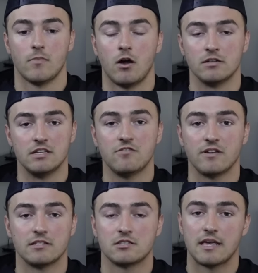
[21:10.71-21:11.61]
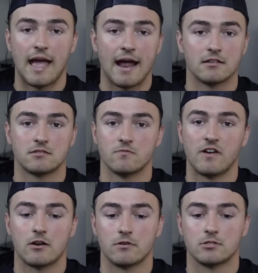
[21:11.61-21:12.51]
On defense, they added some
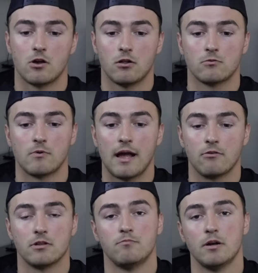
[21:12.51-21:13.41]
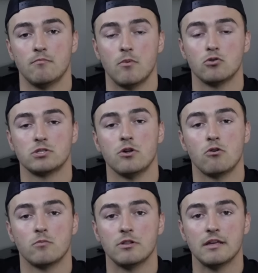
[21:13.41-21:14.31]
veterans all around, but most
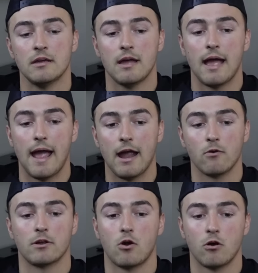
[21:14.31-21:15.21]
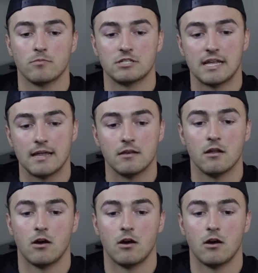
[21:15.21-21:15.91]
notably Arik Armstead,